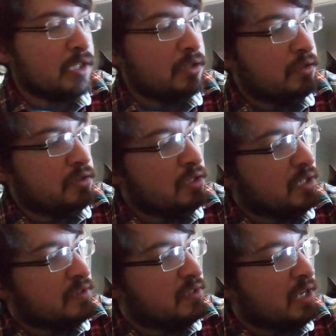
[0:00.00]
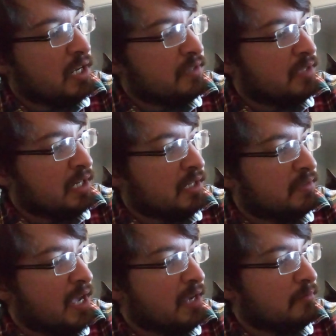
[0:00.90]
As you can see, I think
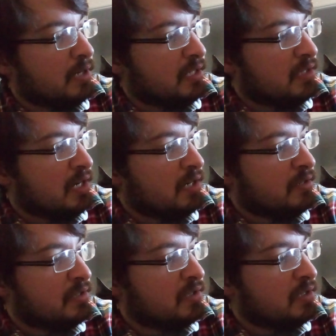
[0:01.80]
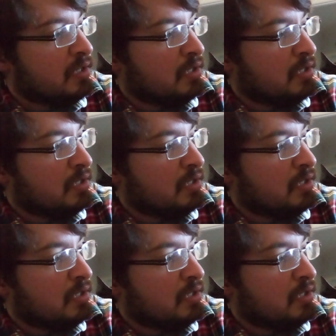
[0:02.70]
that right there is